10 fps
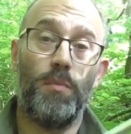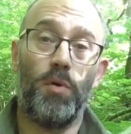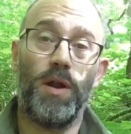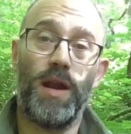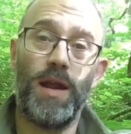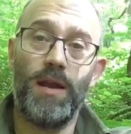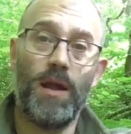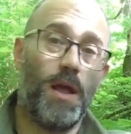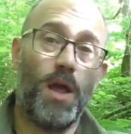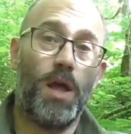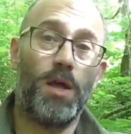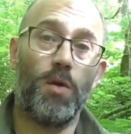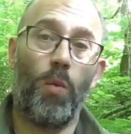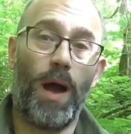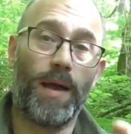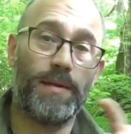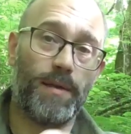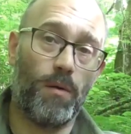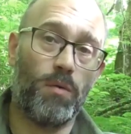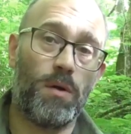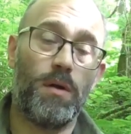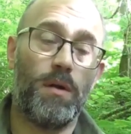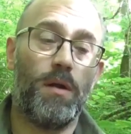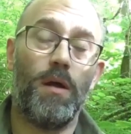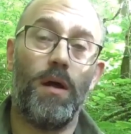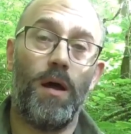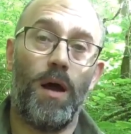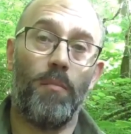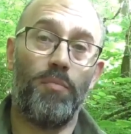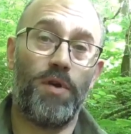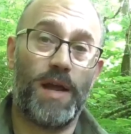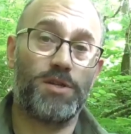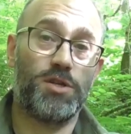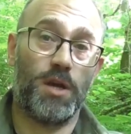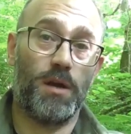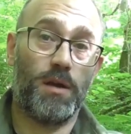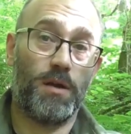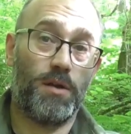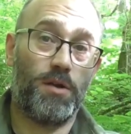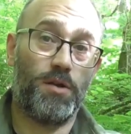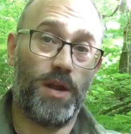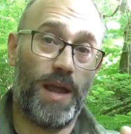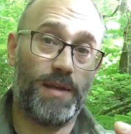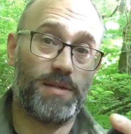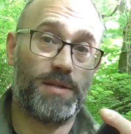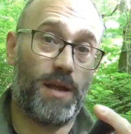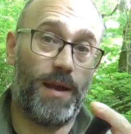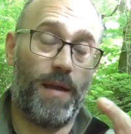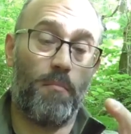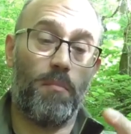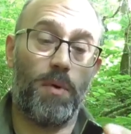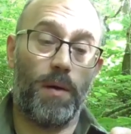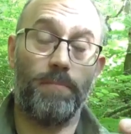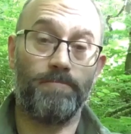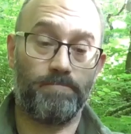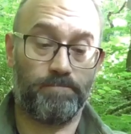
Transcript: You put it in, you whack it down, and pressure creates an ember.